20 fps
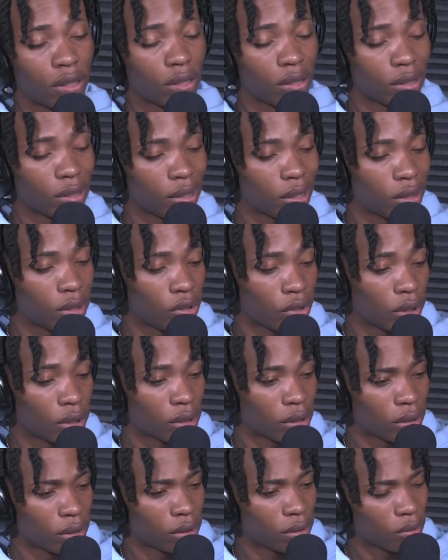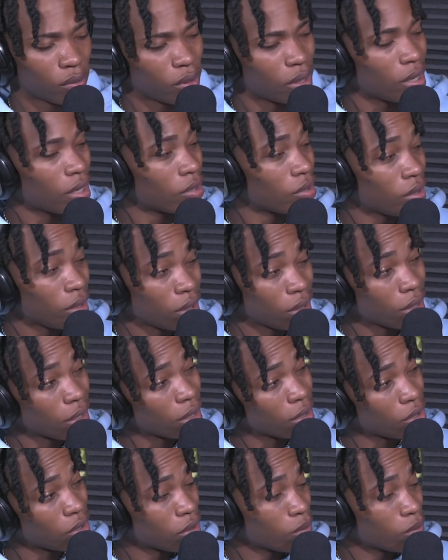and it's ten tracks. Well, actually nine,